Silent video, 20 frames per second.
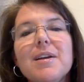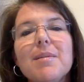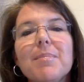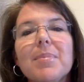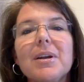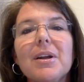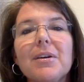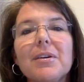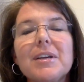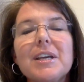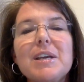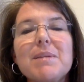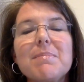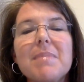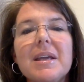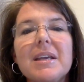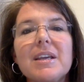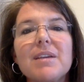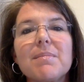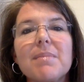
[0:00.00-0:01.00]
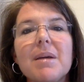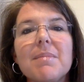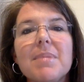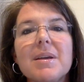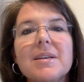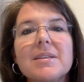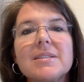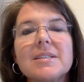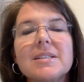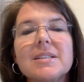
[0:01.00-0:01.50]
but I'll keep making my
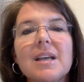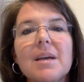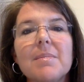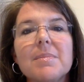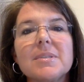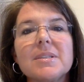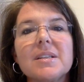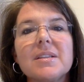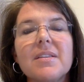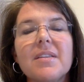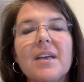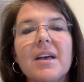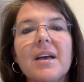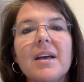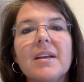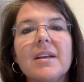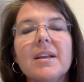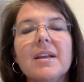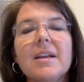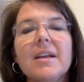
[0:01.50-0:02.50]
best attempts at that.